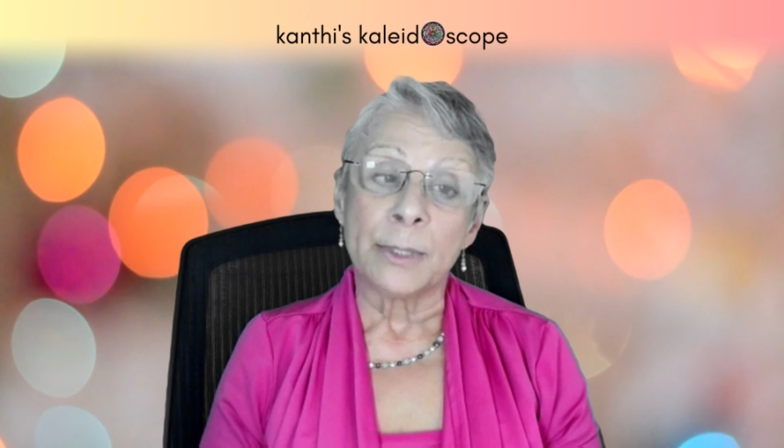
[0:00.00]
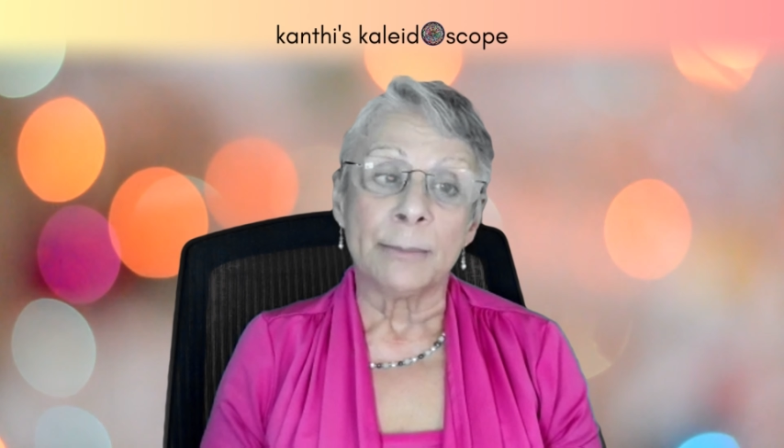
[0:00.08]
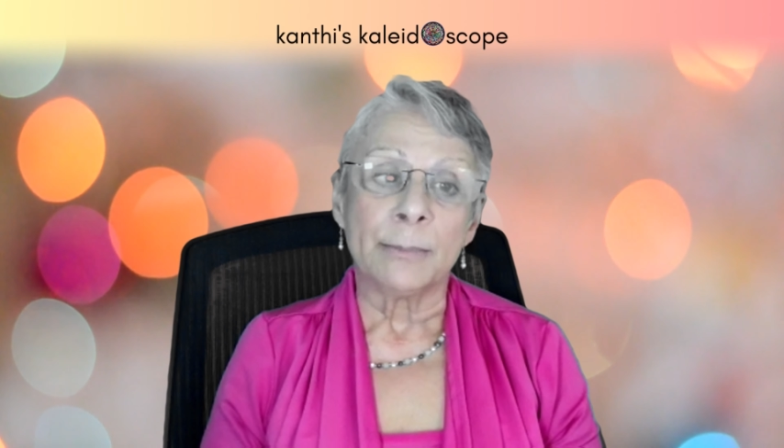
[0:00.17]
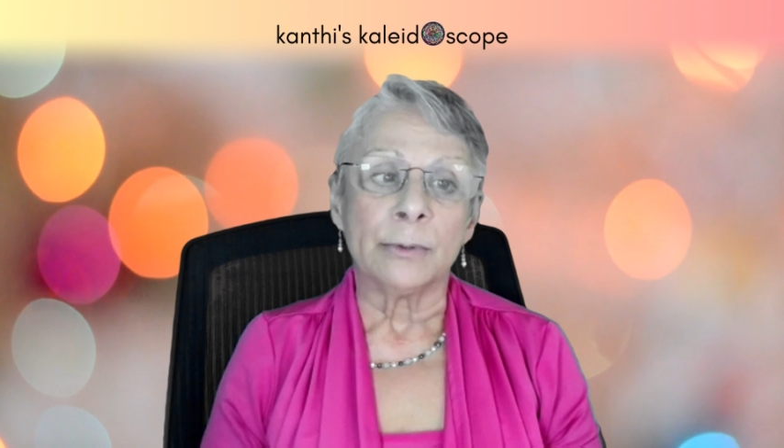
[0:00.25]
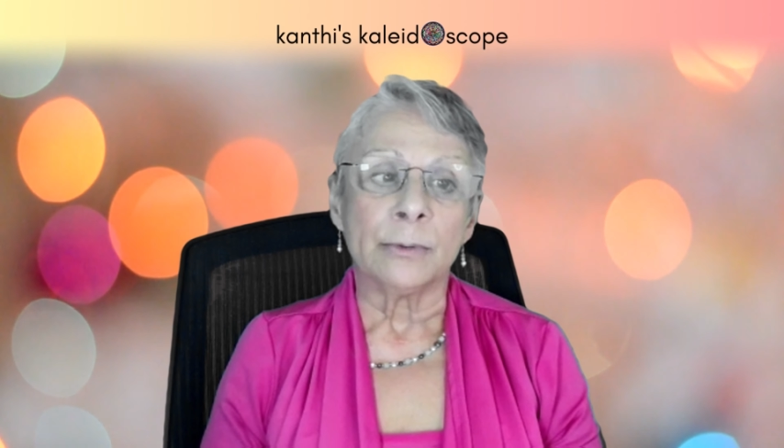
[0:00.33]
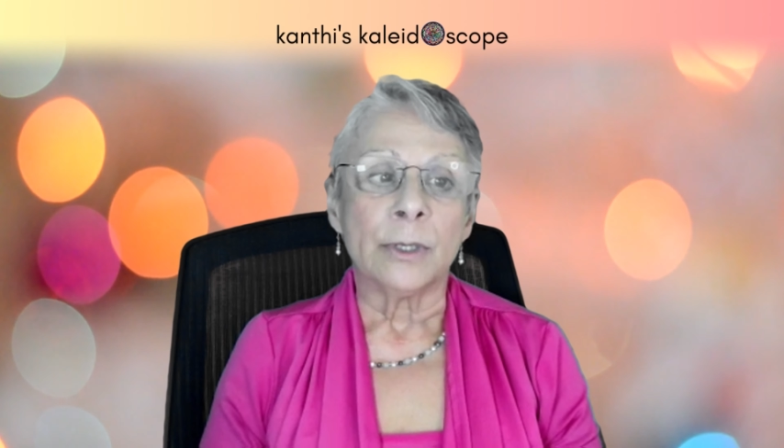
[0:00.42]

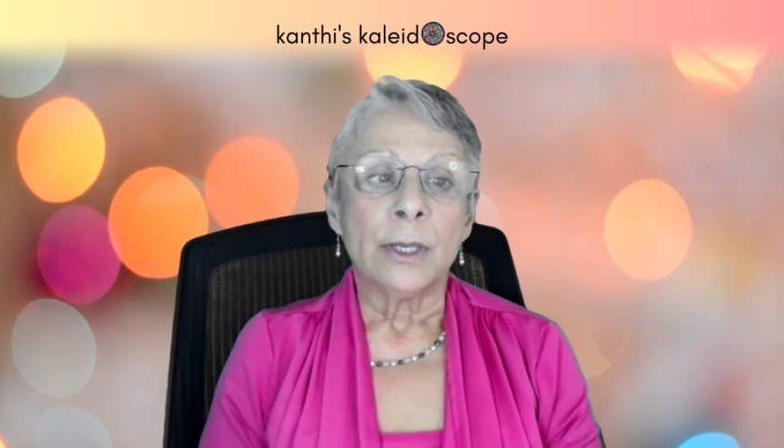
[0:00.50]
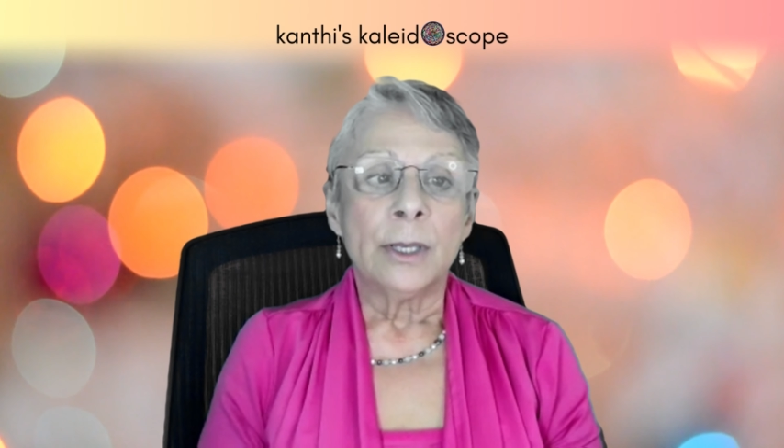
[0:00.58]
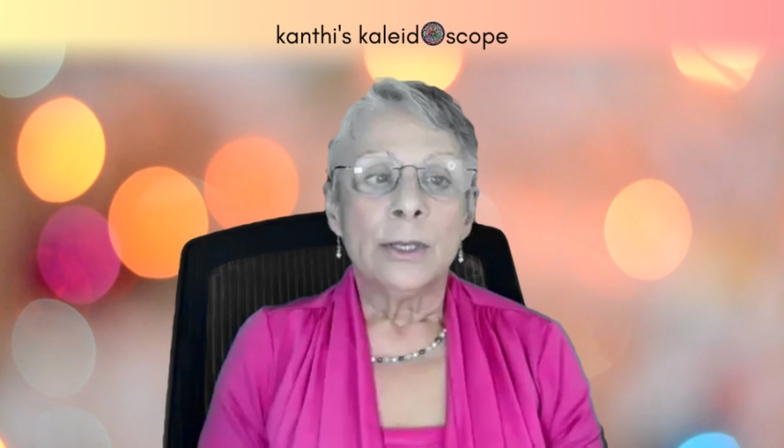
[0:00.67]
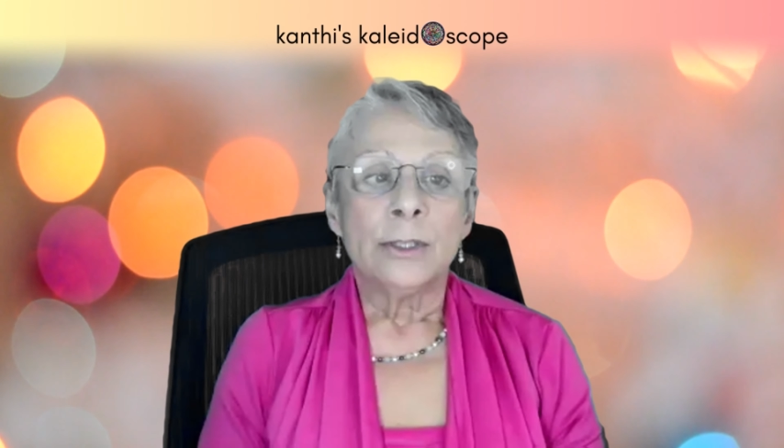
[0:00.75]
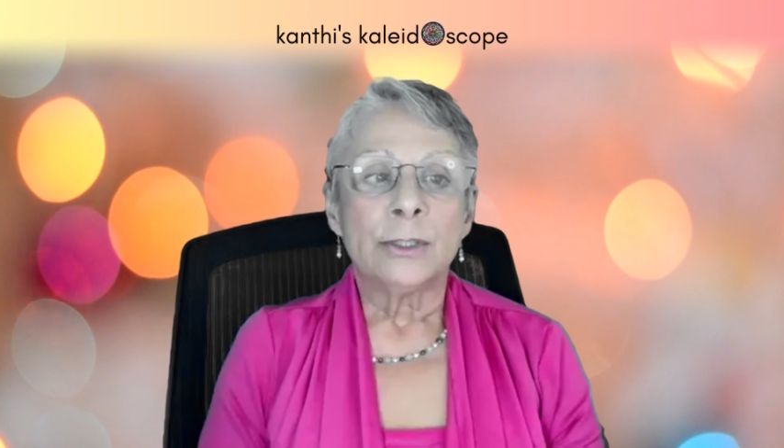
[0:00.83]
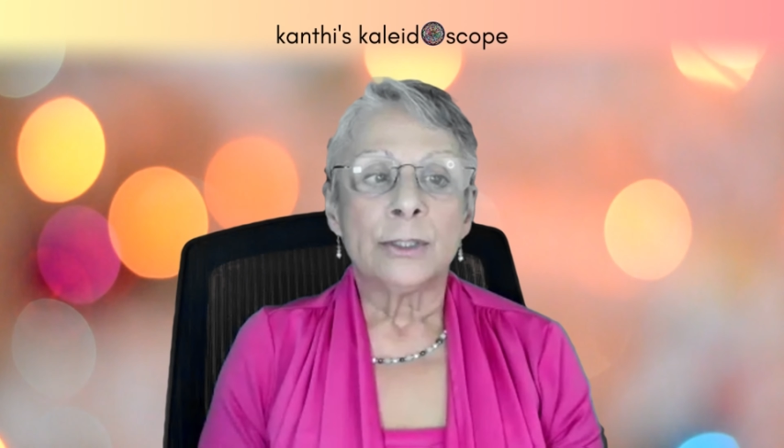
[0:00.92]
people.
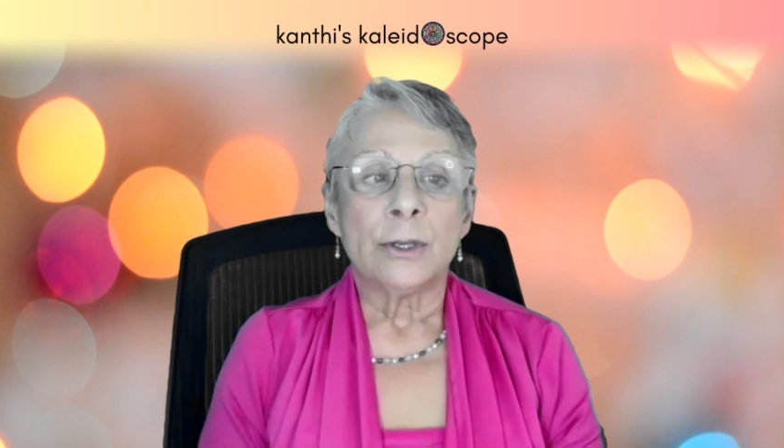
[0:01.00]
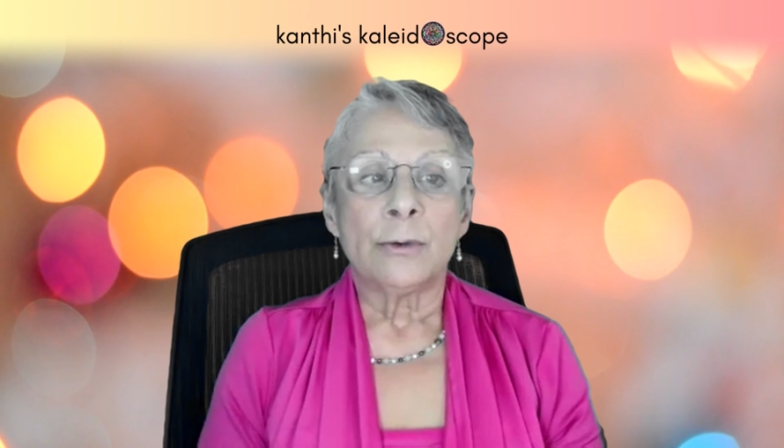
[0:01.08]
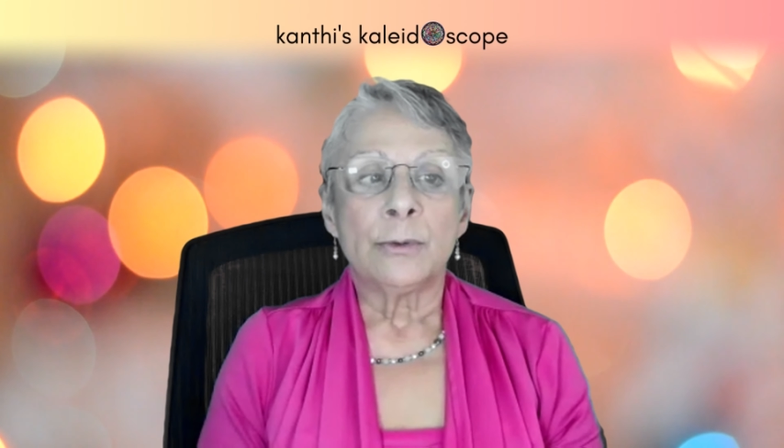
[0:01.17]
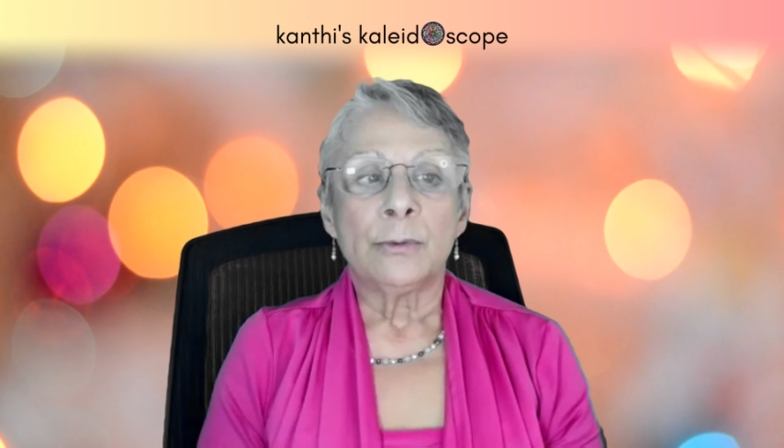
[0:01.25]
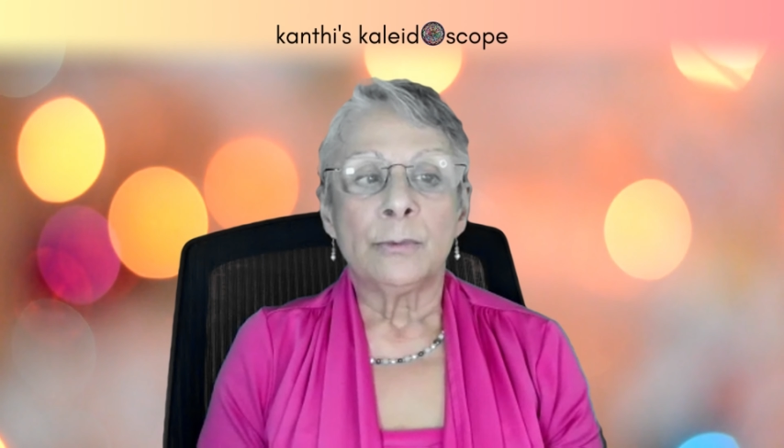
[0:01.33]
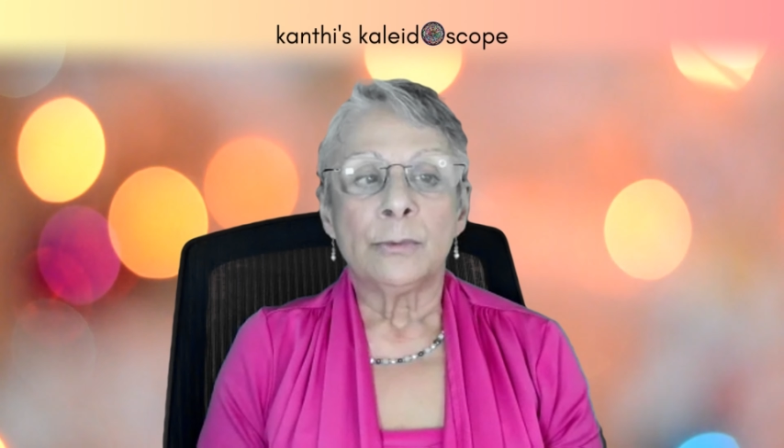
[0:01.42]

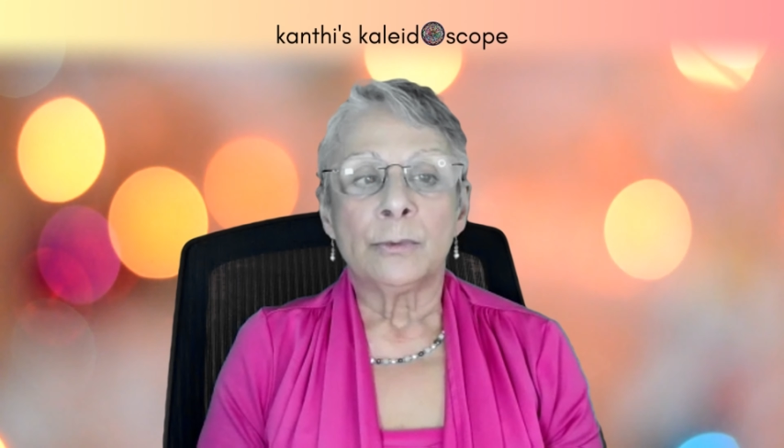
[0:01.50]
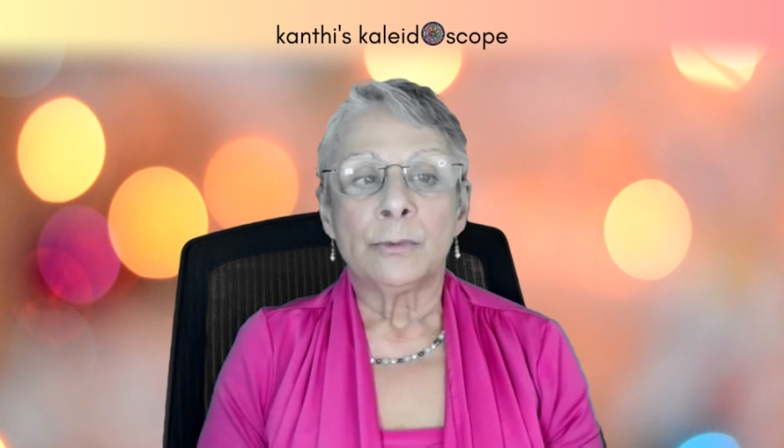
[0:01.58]
So